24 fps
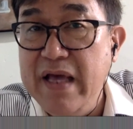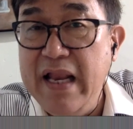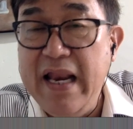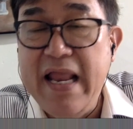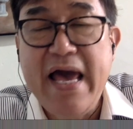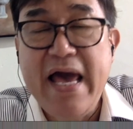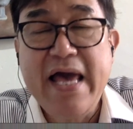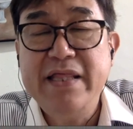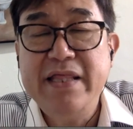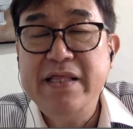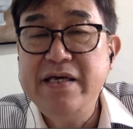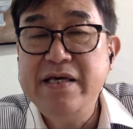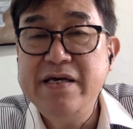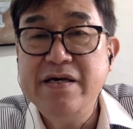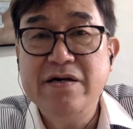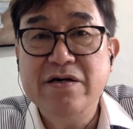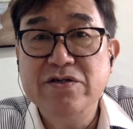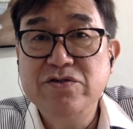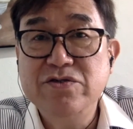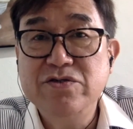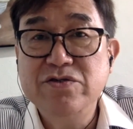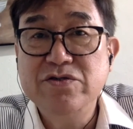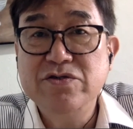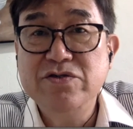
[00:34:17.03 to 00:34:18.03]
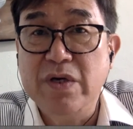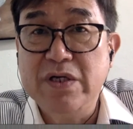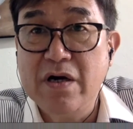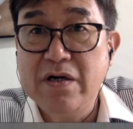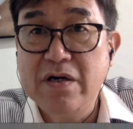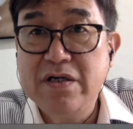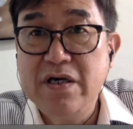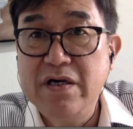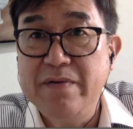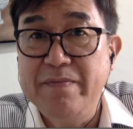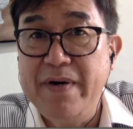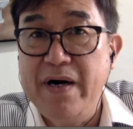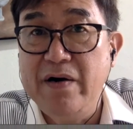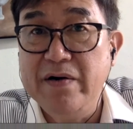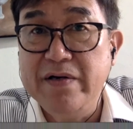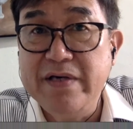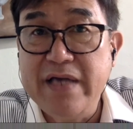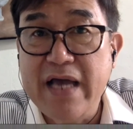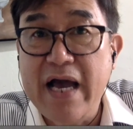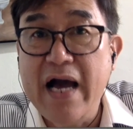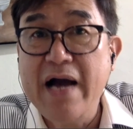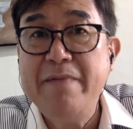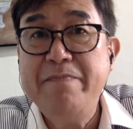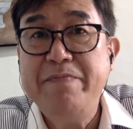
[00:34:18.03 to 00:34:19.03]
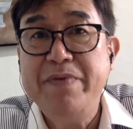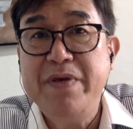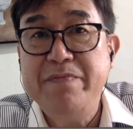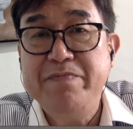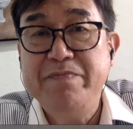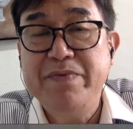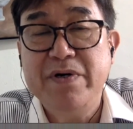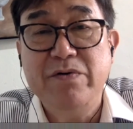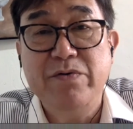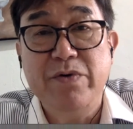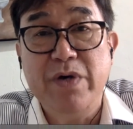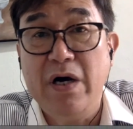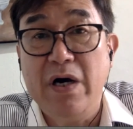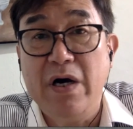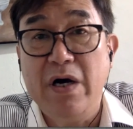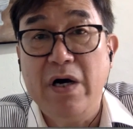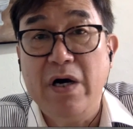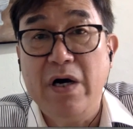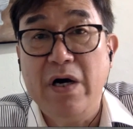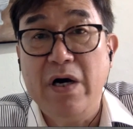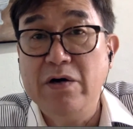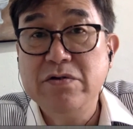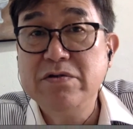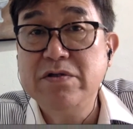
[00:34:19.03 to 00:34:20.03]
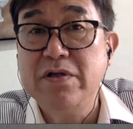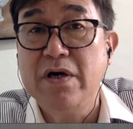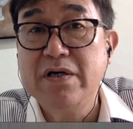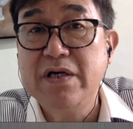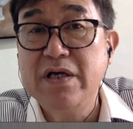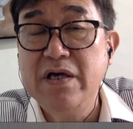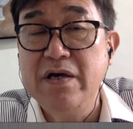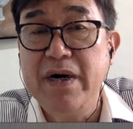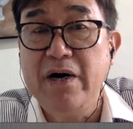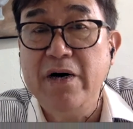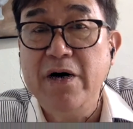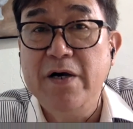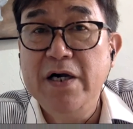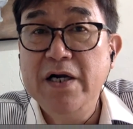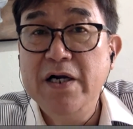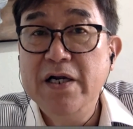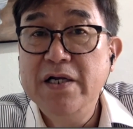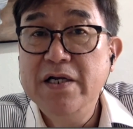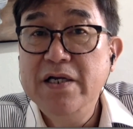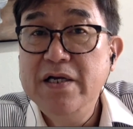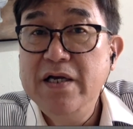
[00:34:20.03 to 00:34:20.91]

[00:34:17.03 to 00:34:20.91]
millennials, we are talking about young people, we're also talking about